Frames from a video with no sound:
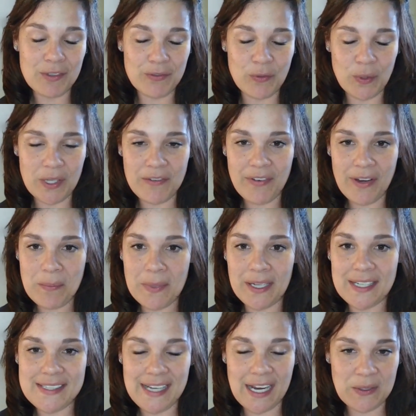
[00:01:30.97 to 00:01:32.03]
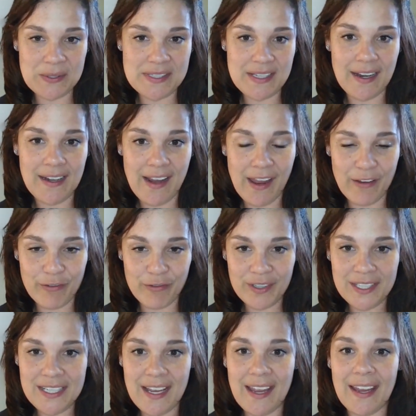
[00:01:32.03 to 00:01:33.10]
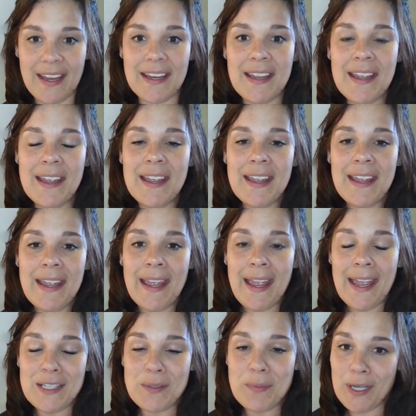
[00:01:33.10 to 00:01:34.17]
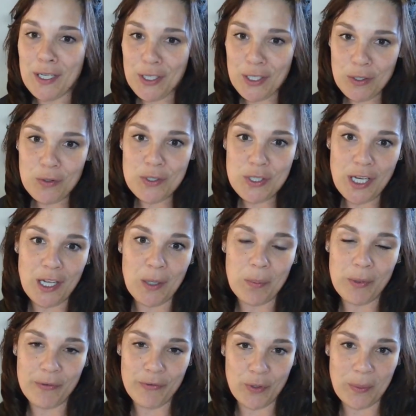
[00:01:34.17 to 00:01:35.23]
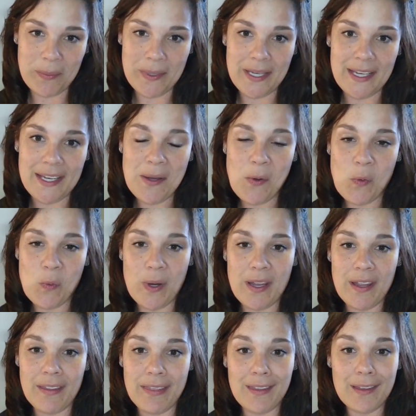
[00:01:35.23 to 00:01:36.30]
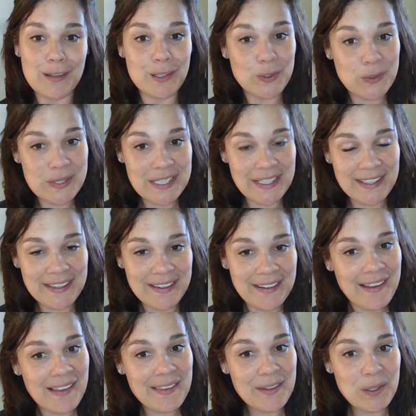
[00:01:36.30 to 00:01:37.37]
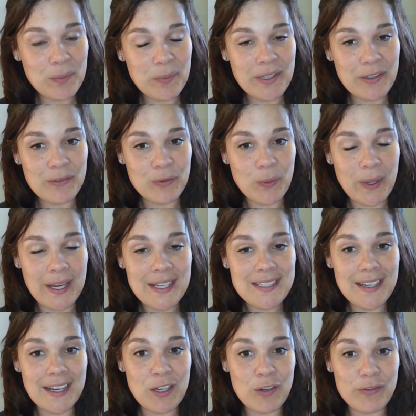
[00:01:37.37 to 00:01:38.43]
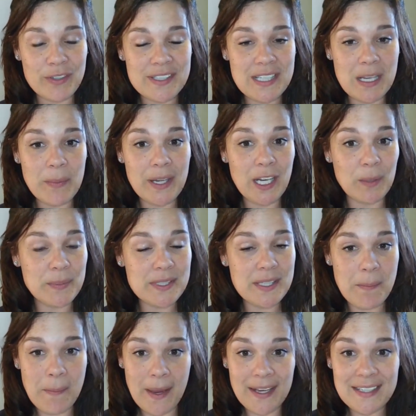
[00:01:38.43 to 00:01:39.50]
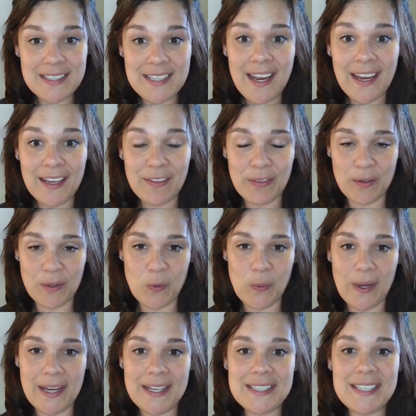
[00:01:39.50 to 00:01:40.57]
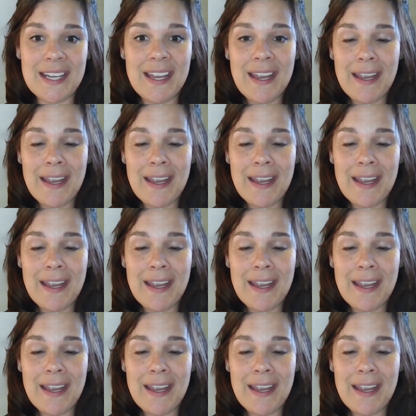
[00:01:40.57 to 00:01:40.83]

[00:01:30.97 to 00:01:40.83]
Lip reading: for 45 minutes outside every day has been a huge help for me with losing a little bit of weight. I know for some, it helps them maintain their weight.